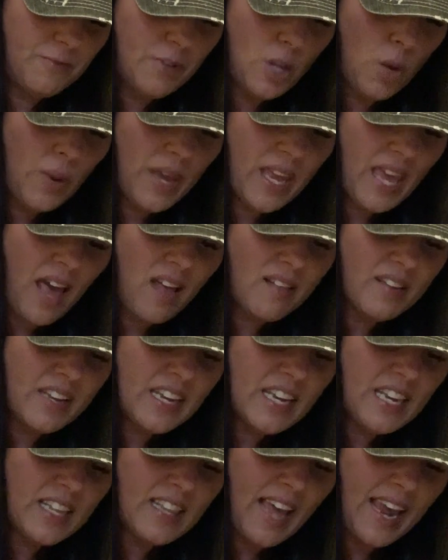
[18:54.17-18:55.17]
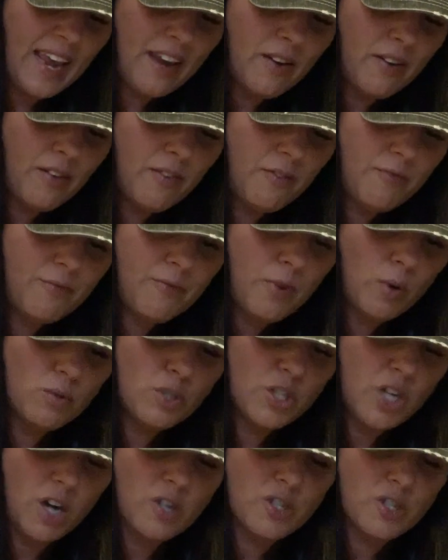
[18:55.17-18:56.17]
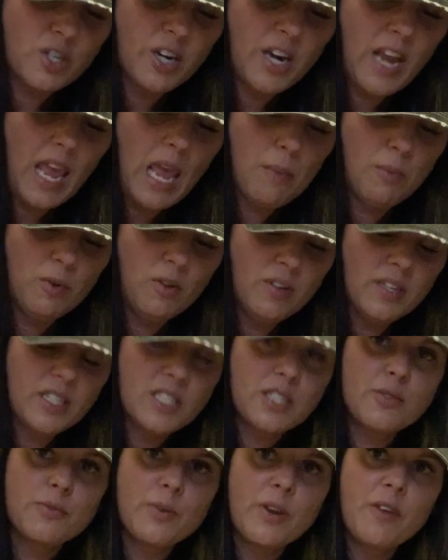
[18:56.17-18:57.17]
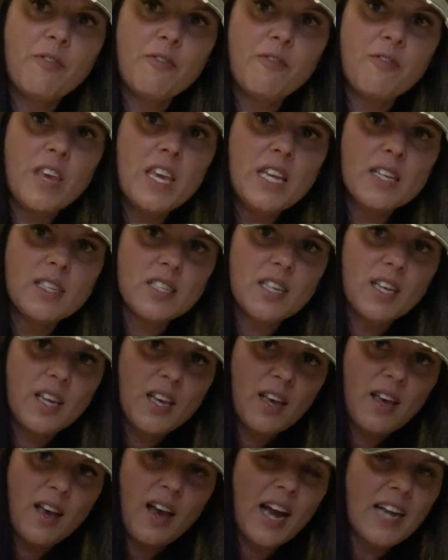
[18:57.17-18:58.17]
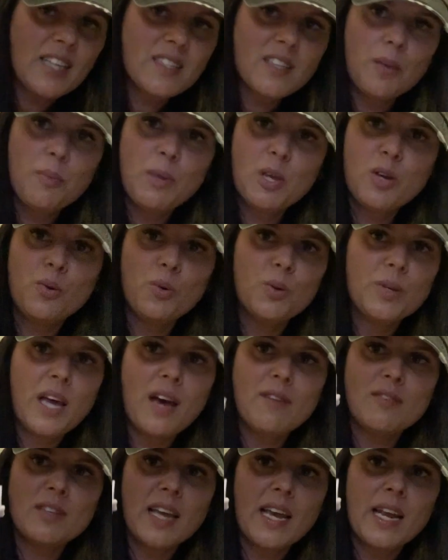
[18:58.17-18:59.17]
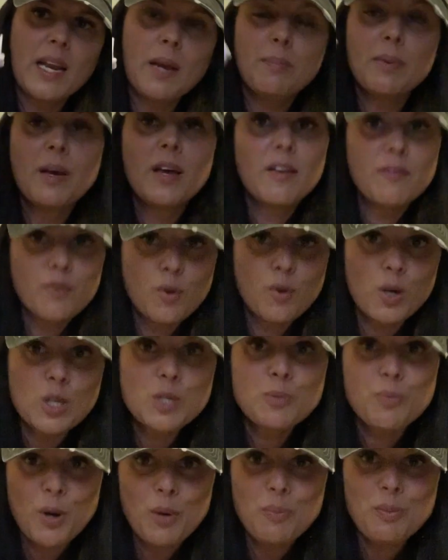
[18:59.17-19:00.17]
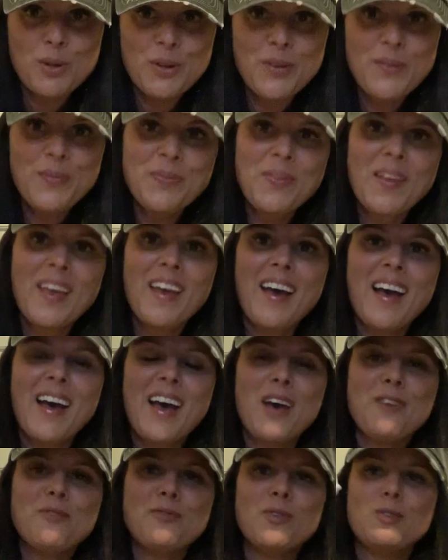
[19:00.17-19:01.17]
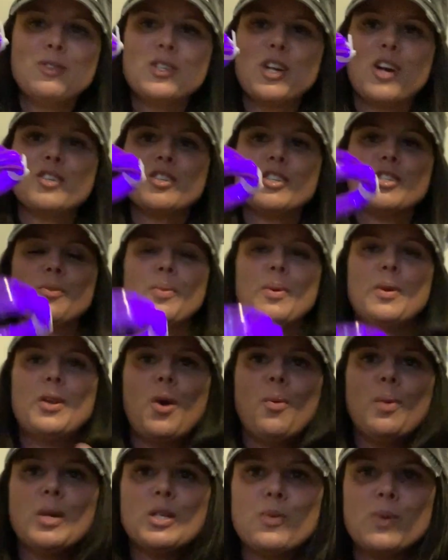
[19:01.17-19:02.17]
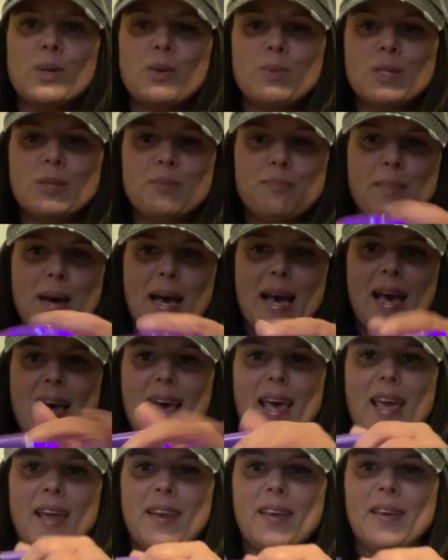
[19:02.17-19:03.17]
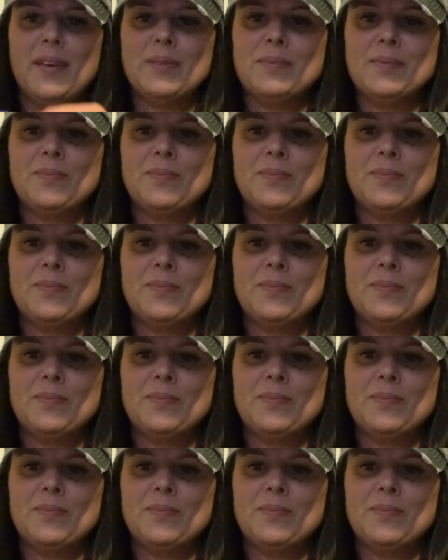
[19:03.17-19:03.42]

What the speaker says: flowing LED light phone charger cable. It's 3 feet. I just thought it'd be cool to have a light up, of course, purple phone charger, so we'd know which one was mine.